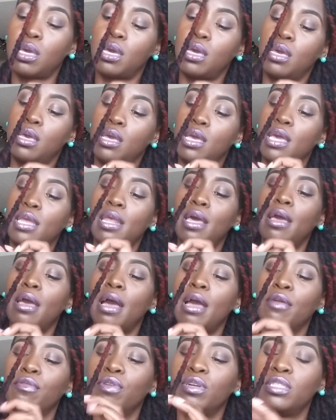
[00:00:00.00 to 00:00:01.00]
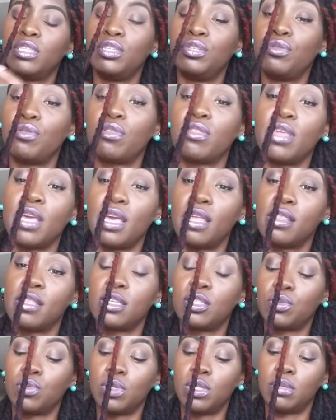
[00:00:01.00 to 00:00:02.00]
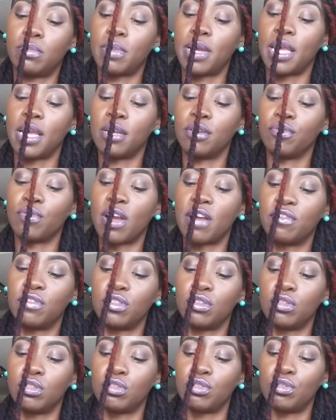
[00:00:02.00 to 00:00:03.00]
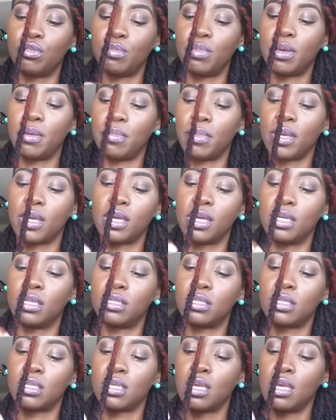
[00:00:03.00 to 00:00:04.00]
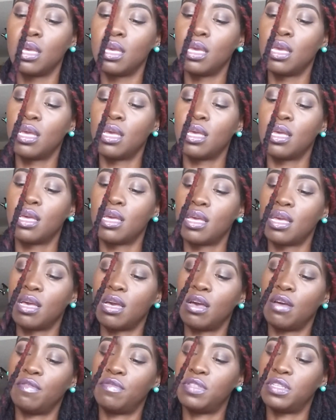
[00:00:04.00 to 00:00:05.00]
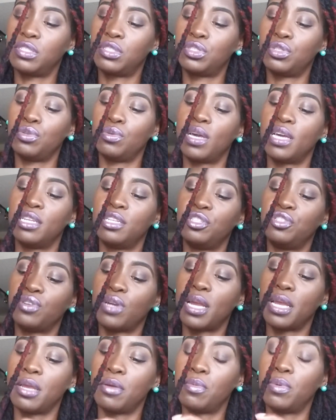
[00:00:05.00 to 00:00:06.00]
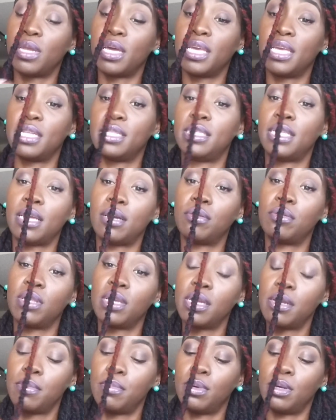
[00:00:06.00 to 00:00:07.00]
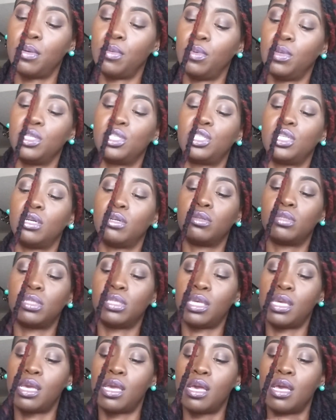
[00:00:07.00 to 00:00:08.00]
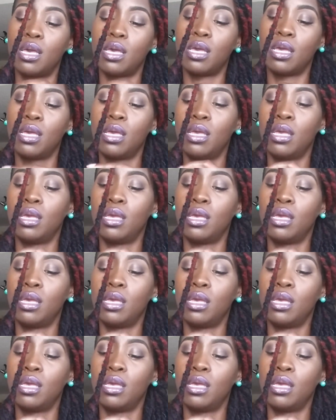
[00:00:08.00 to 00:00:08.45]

Okay. And I really do think this one might unravel a little bit because of this two-headed dragon when I get down there, but we shall see.